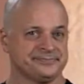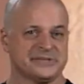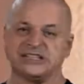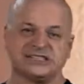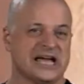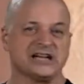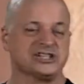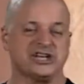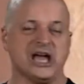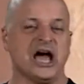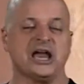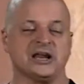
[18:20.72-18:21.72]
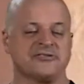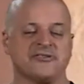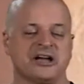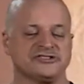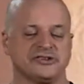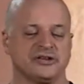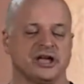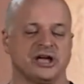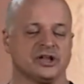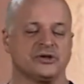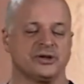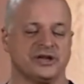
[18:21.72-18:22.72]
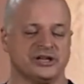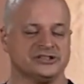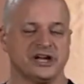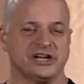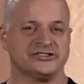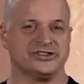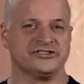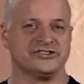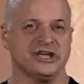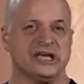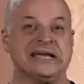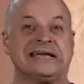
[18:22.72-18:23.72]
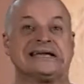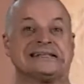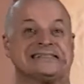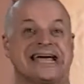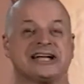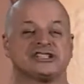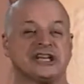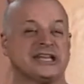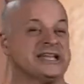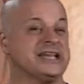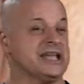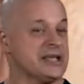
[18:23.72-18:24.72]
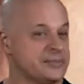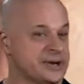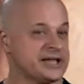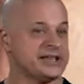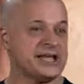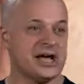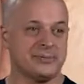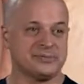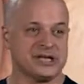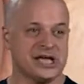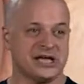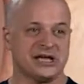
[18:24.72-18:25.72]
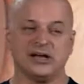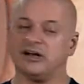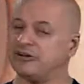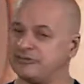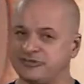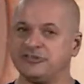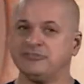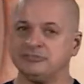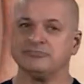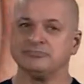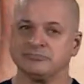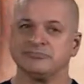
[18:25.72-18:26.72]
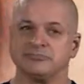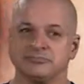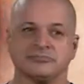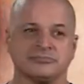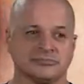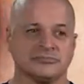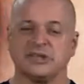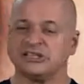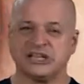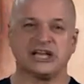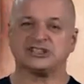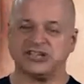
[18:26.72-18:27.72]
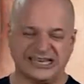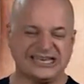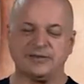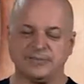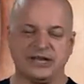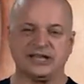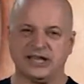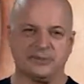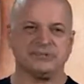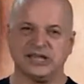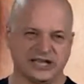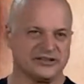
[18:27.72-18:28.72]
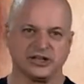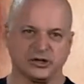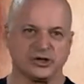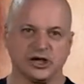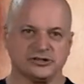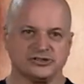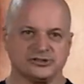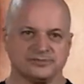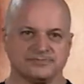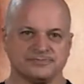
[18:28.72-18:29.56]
It's actually not gluconeogenesis. It's actually inhibiting the uptake of the glucose.